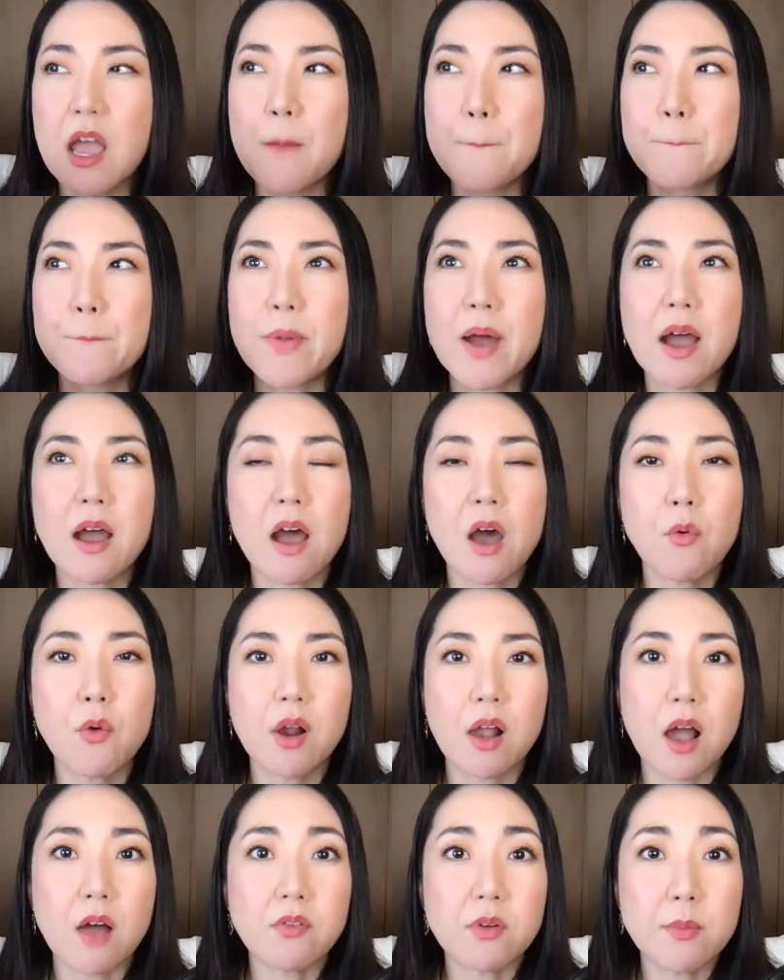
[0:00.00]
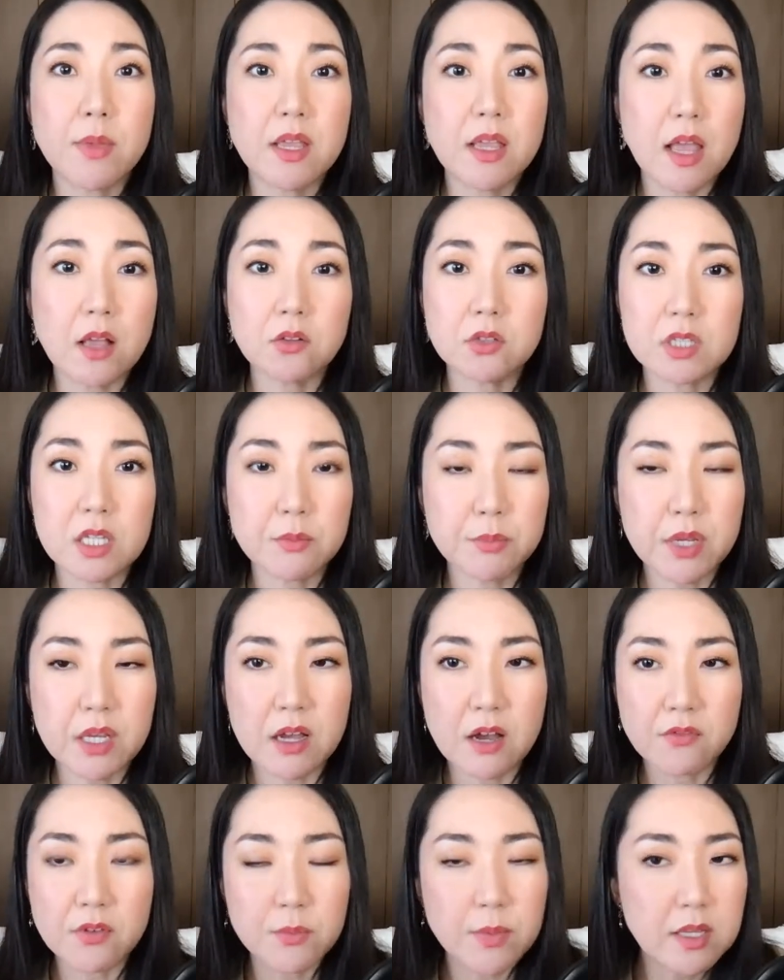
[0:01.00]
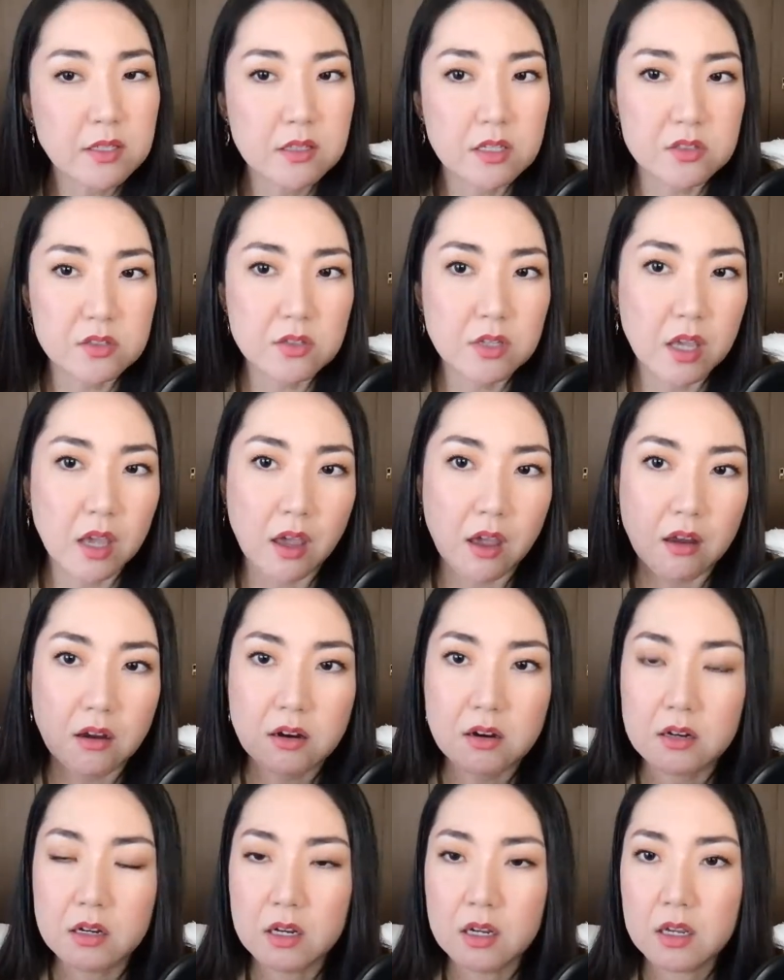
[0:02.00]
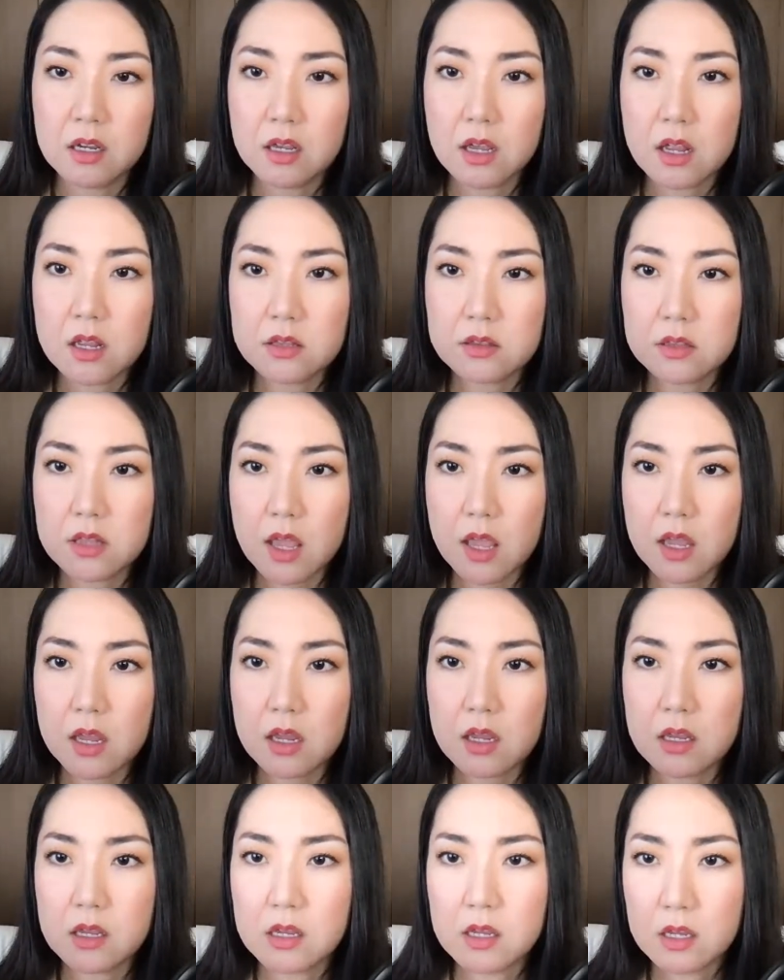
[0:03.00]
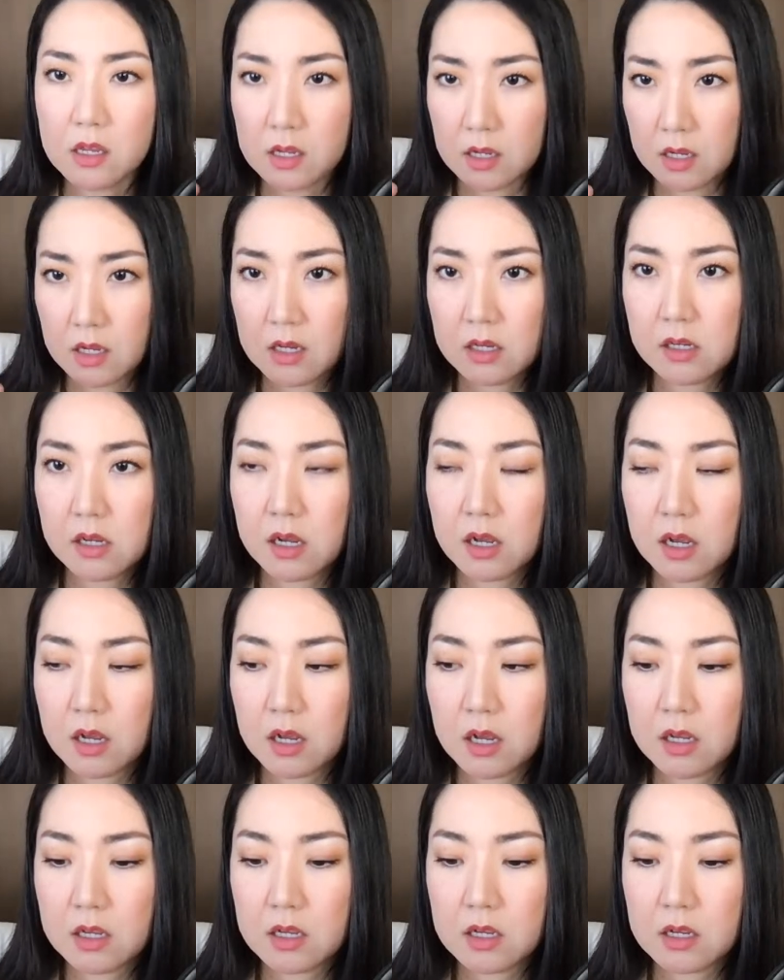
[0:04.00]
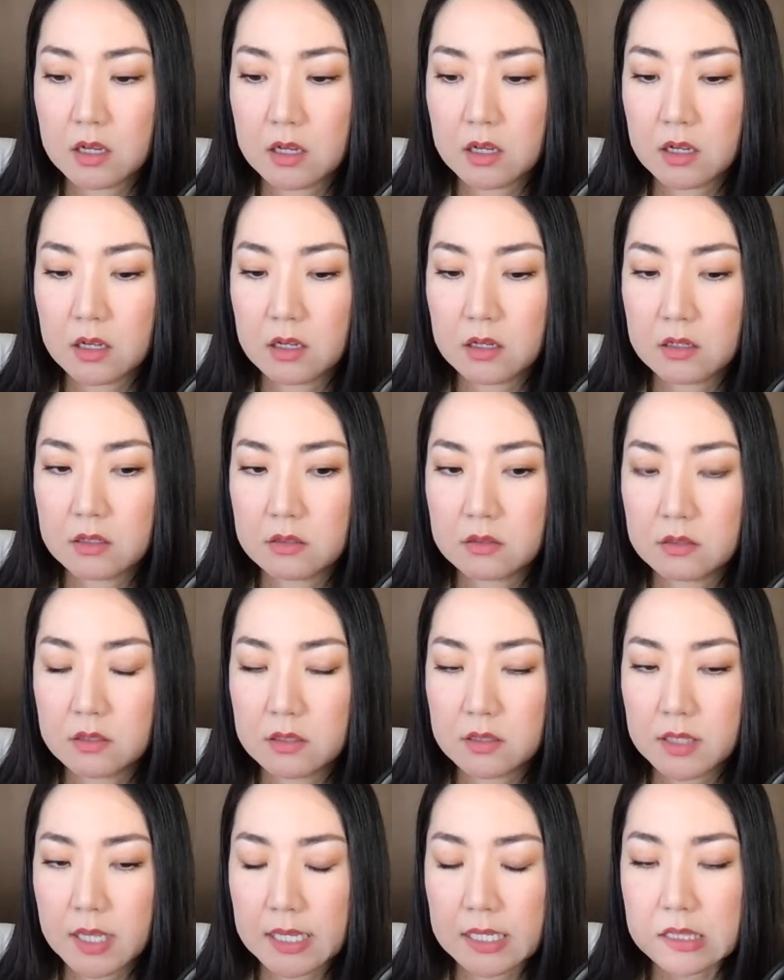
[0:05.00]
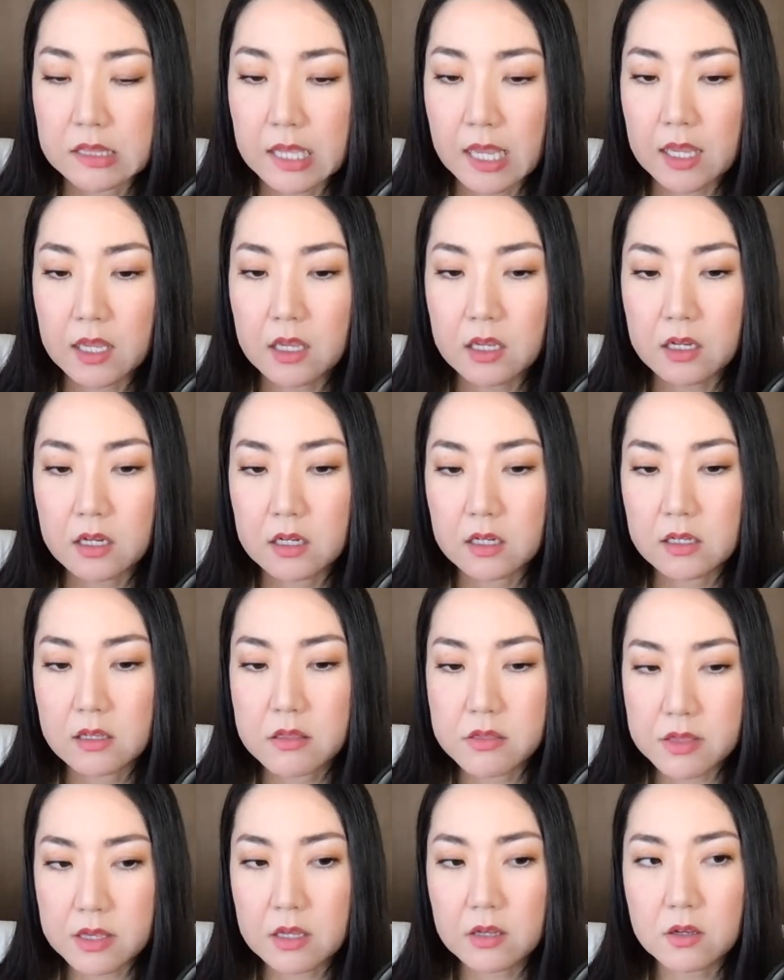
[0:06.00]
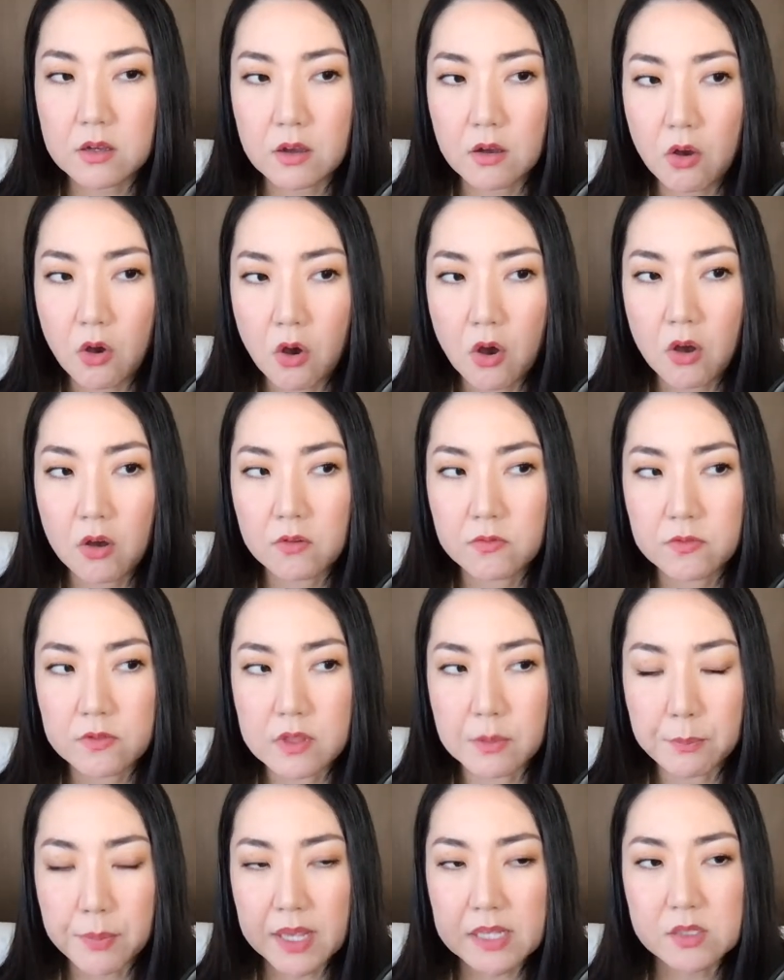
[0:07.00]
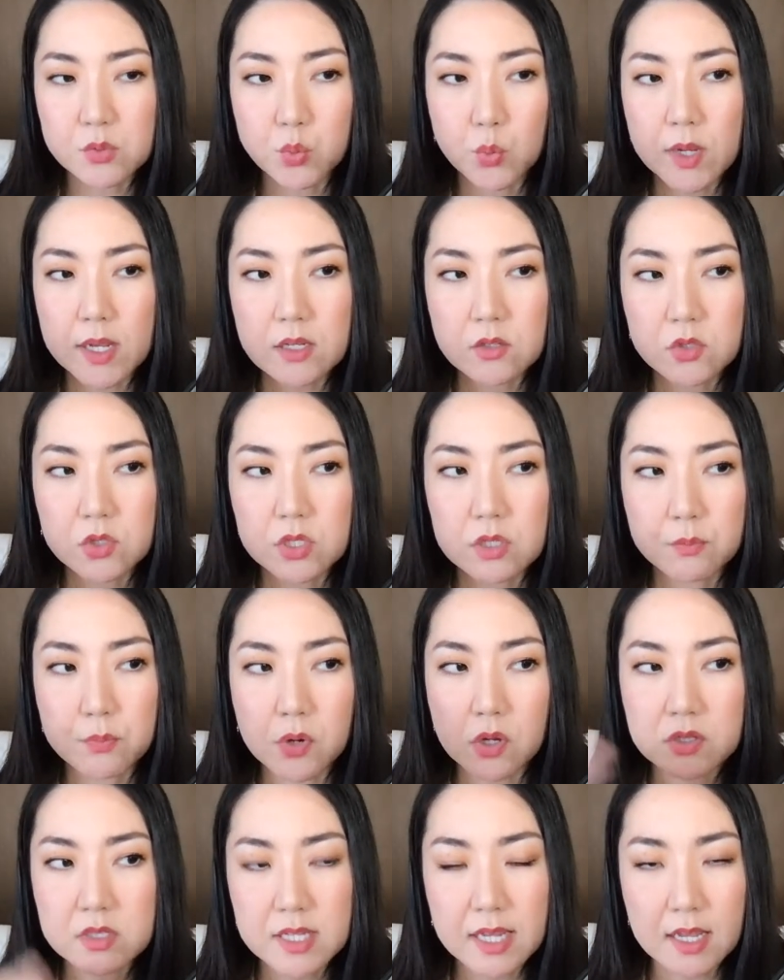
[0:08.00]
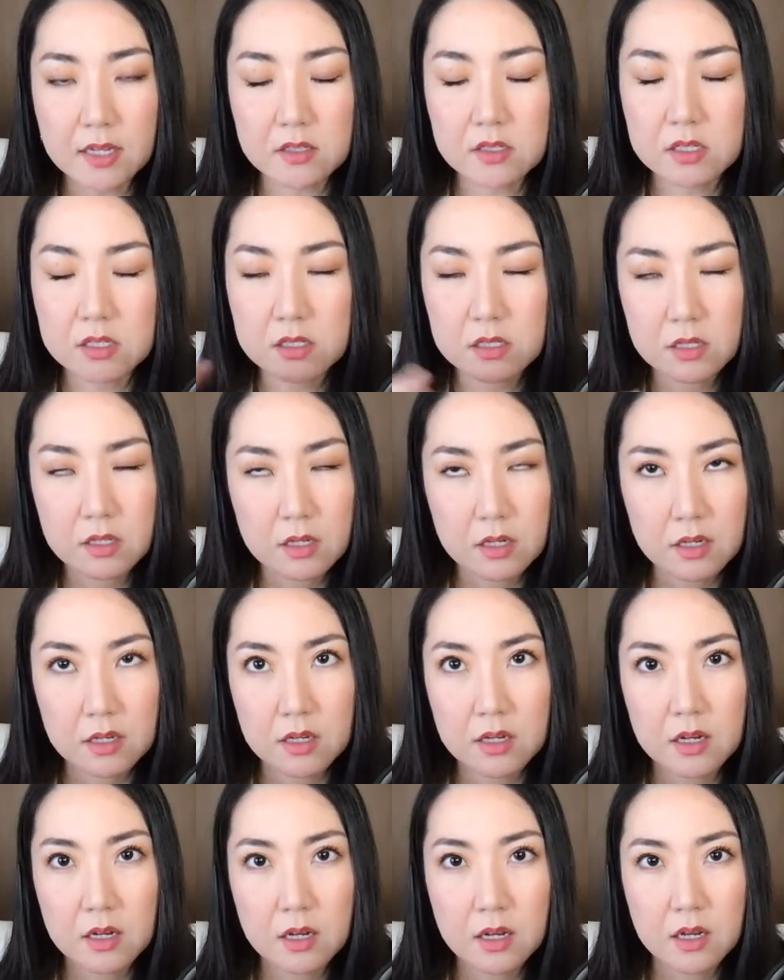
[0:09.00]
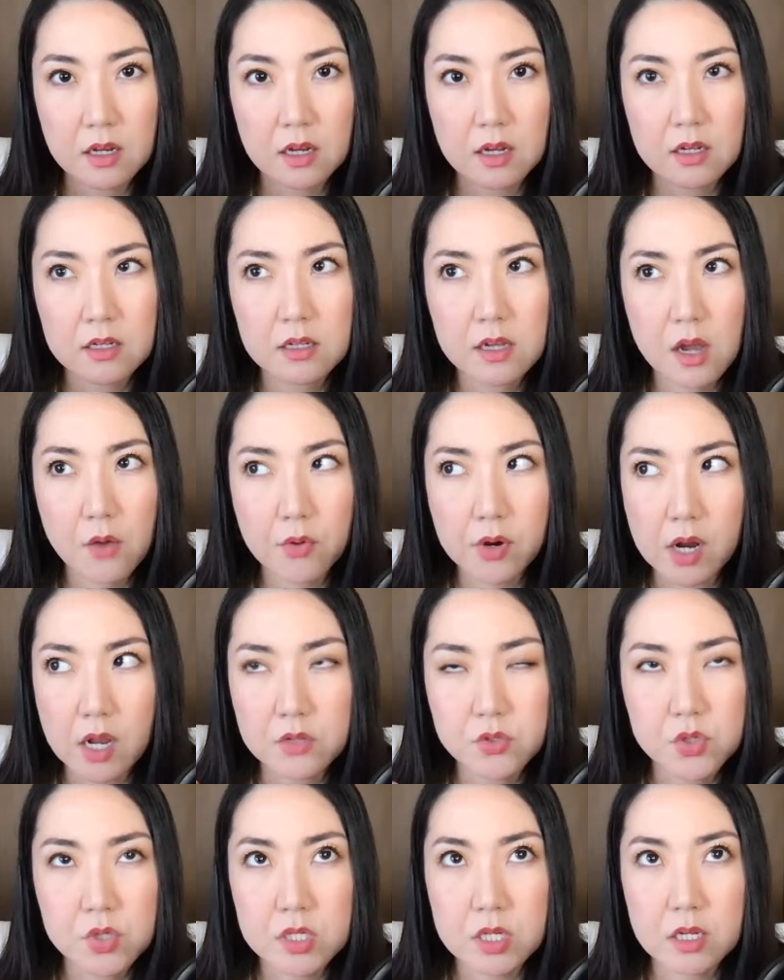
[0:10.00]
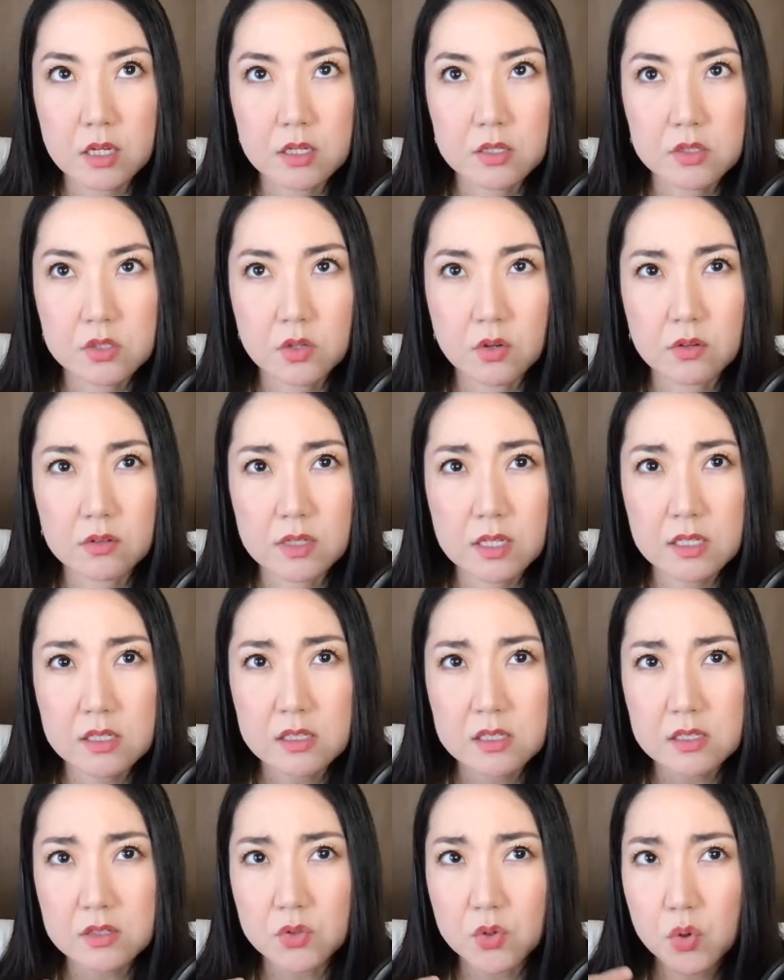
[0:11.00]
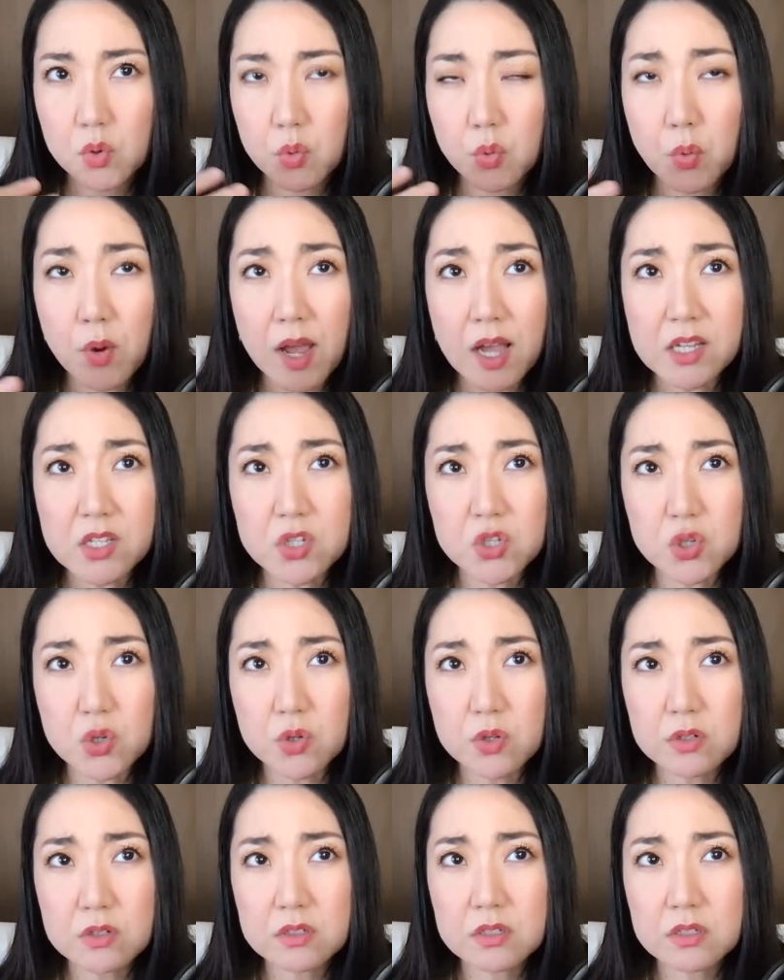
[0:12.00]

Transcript: But our government, LDP government, doesn't care, and they they think of the best way to protect our country. So it's gradual.